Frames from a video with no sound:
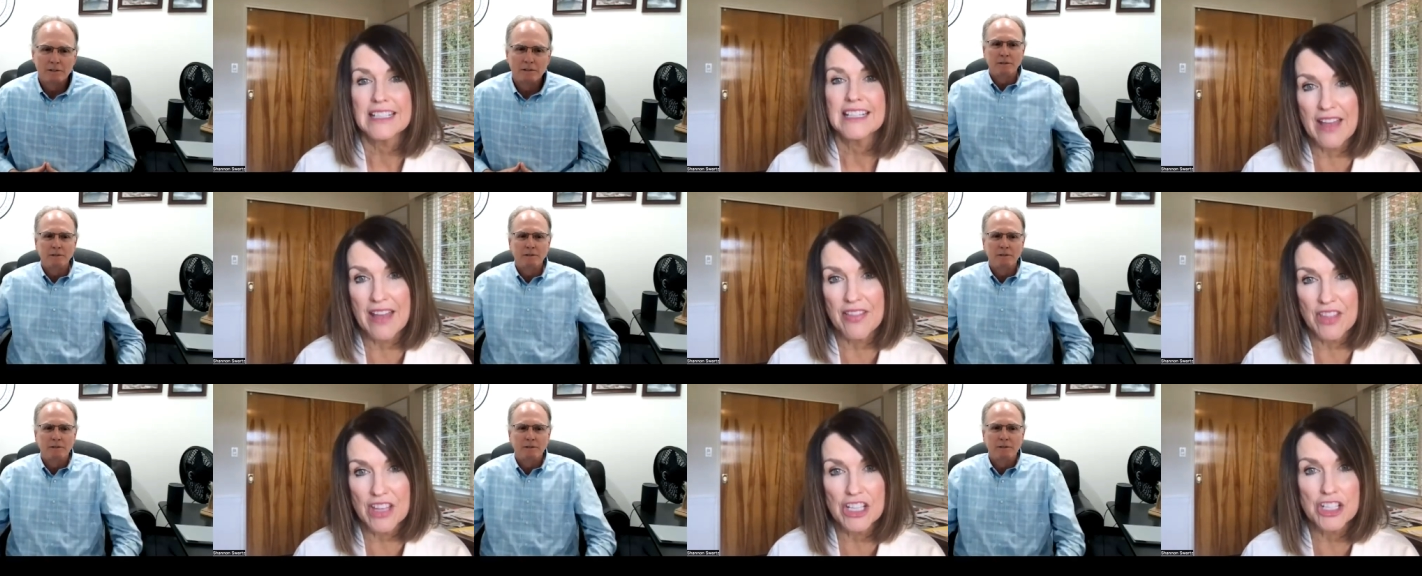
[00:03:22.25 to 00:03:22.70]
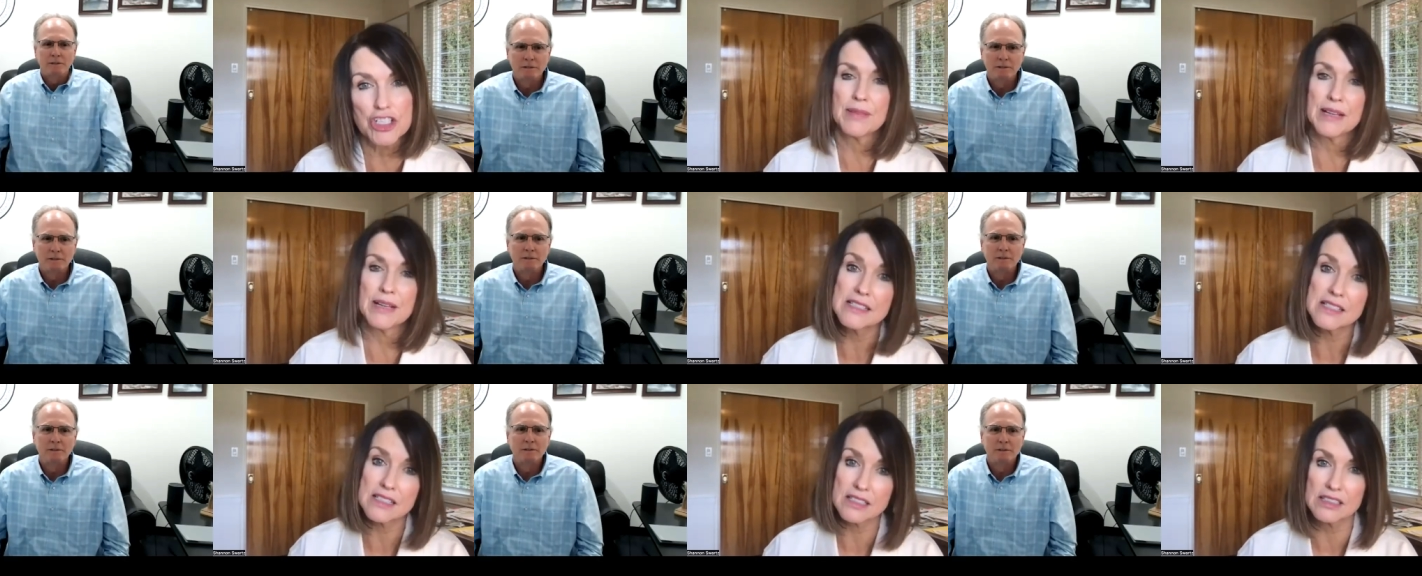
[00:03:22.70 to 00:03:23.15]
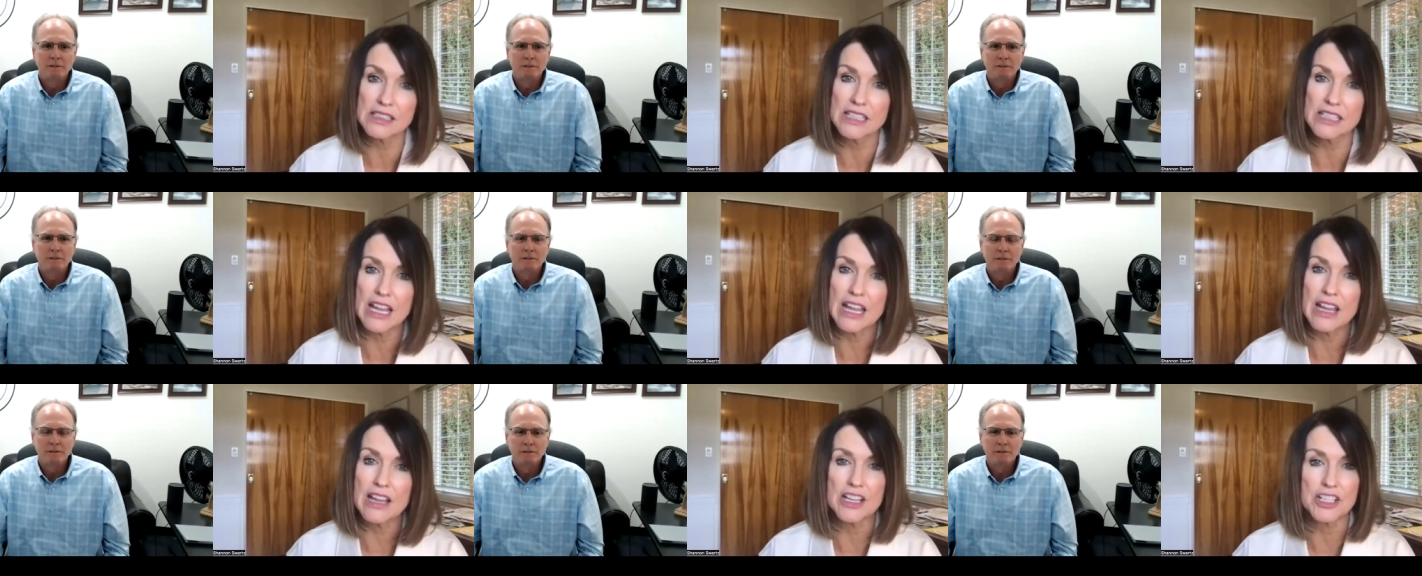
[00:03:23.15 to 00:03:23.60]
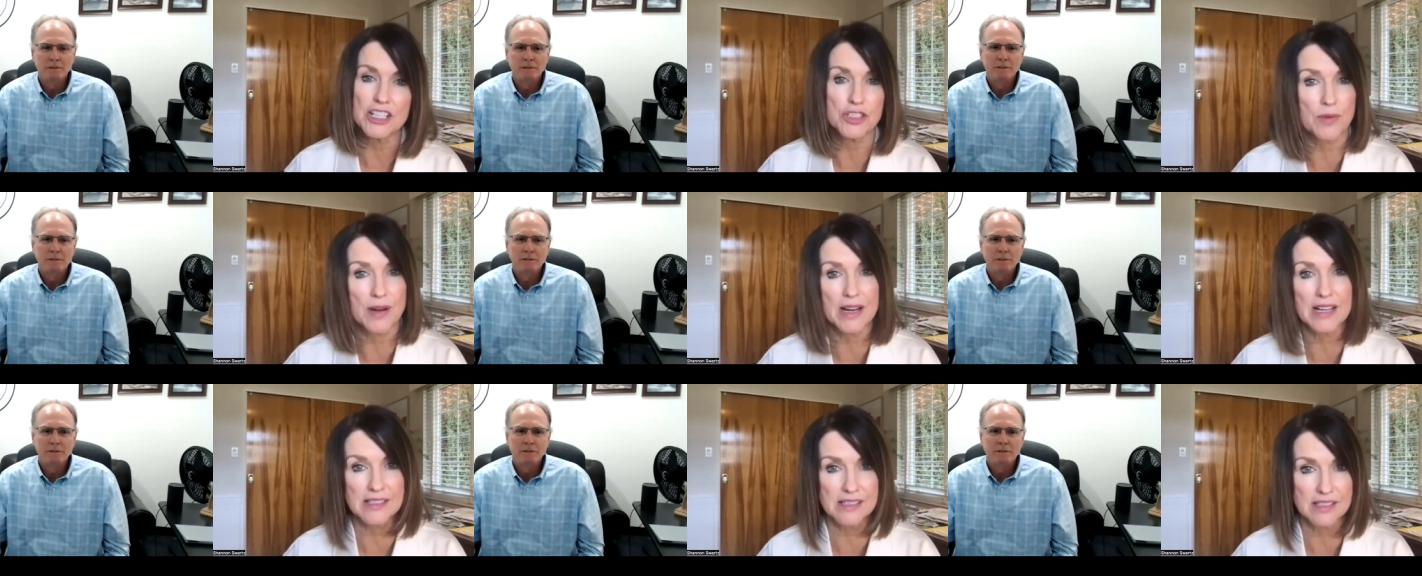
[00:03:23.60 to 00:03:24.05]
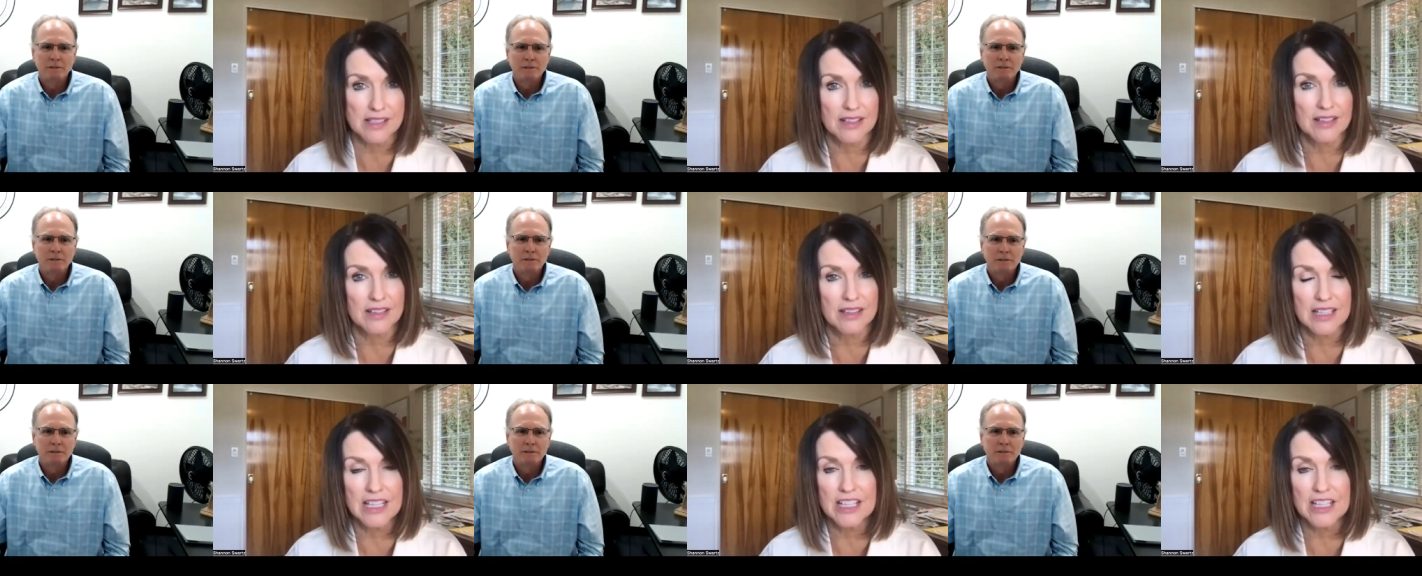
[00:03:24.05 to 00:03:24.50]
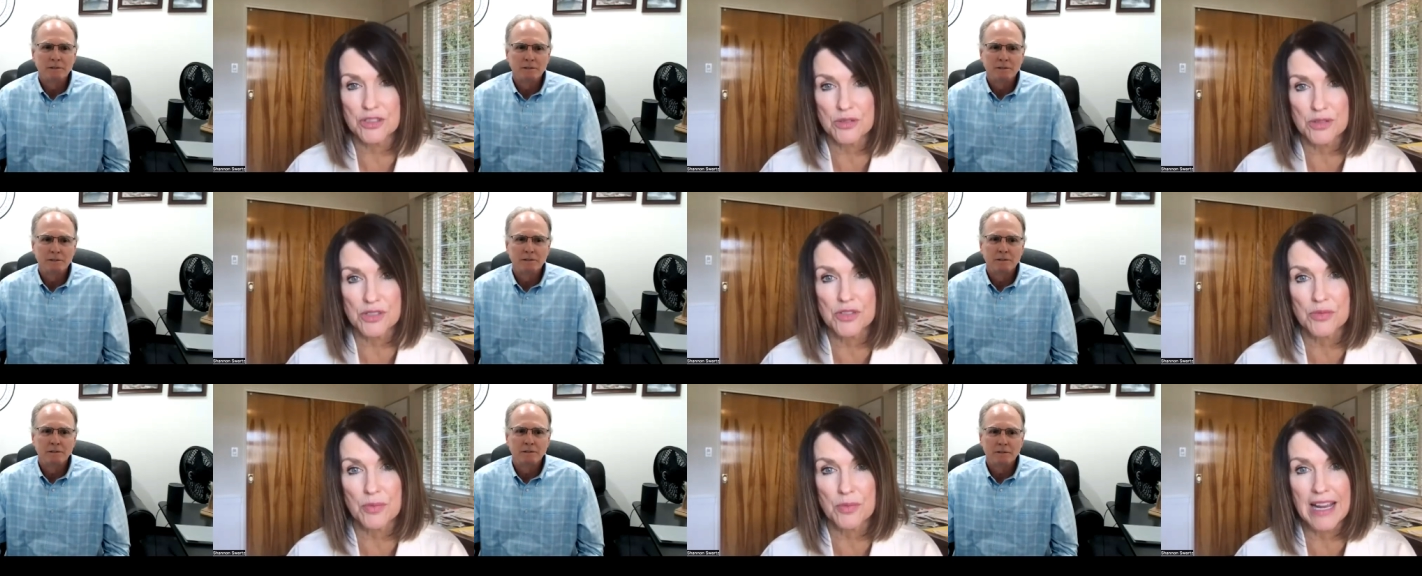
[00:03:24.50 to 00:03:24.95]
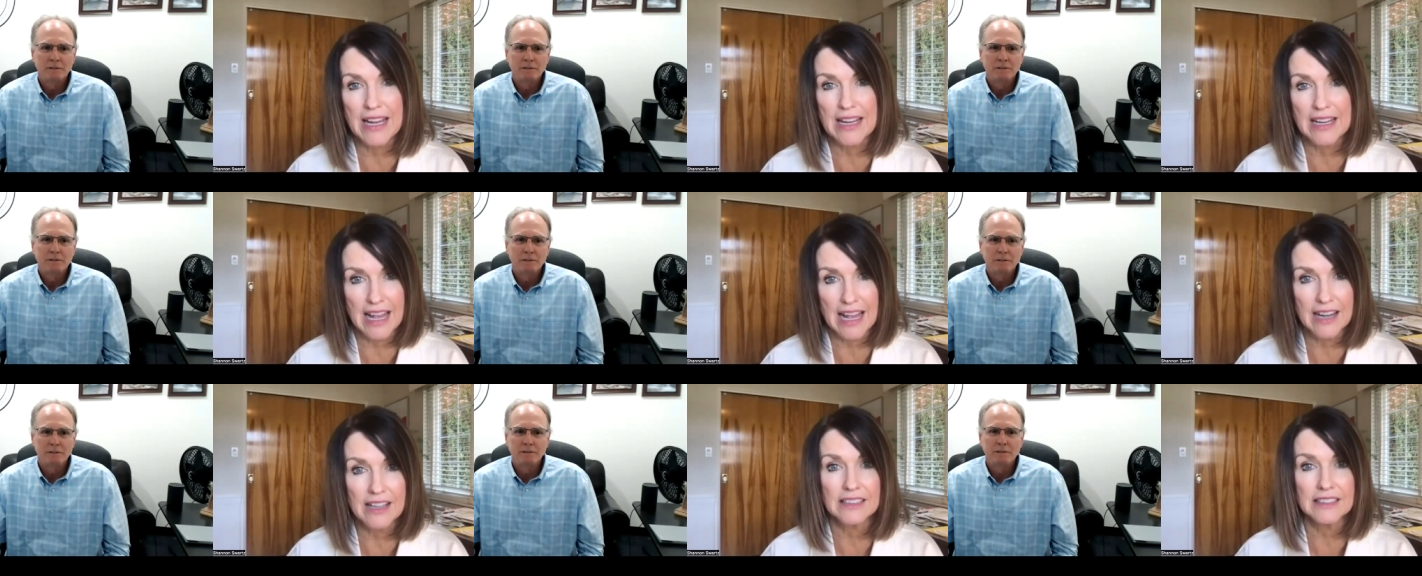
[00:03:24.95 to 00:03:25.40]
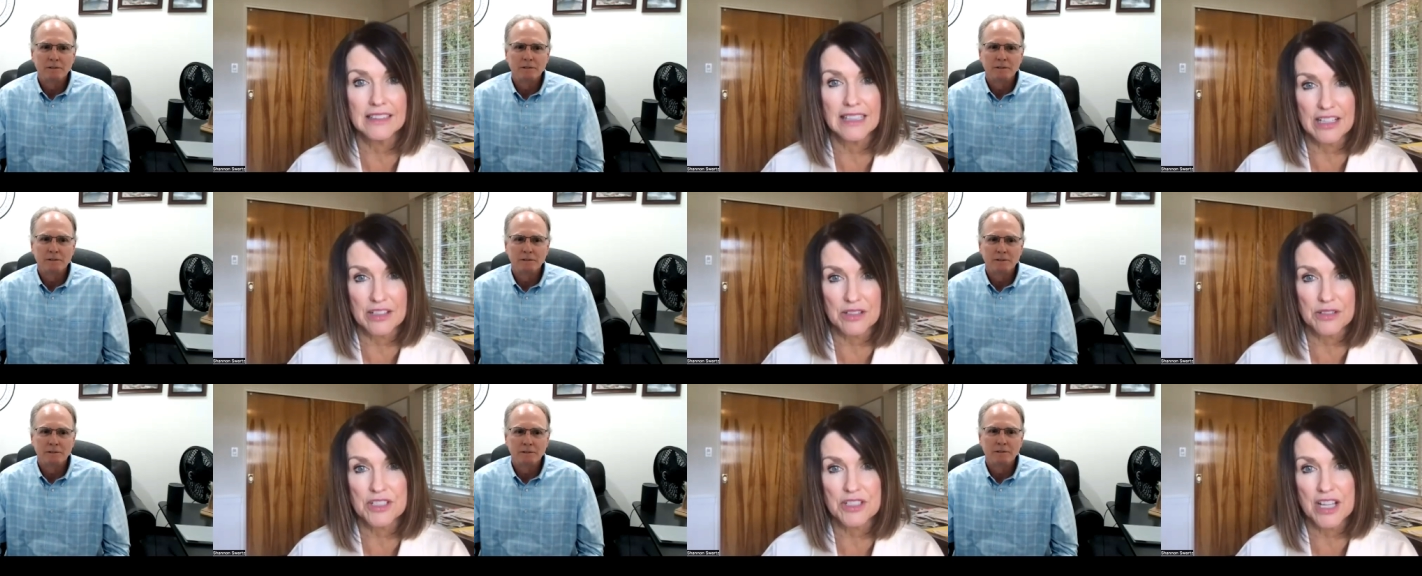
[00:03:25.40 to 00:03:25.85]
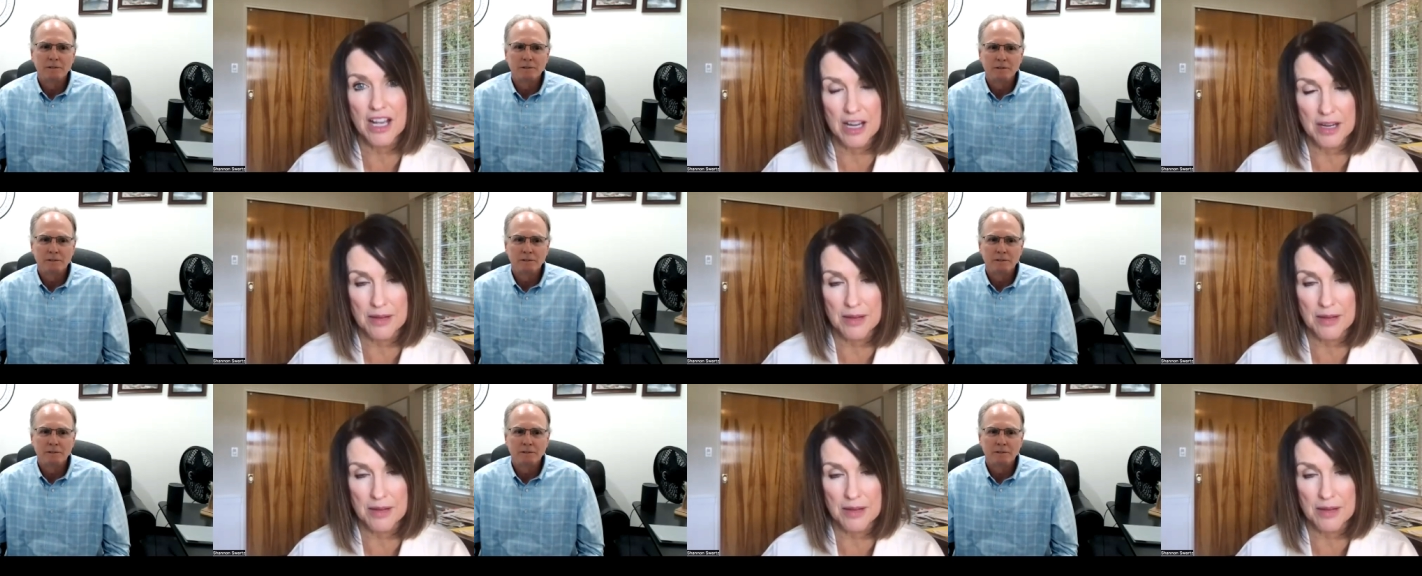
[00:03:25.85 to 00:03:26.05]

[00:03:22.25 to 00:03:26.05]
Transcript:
Speaker 1: and then basically address the interest rate at a later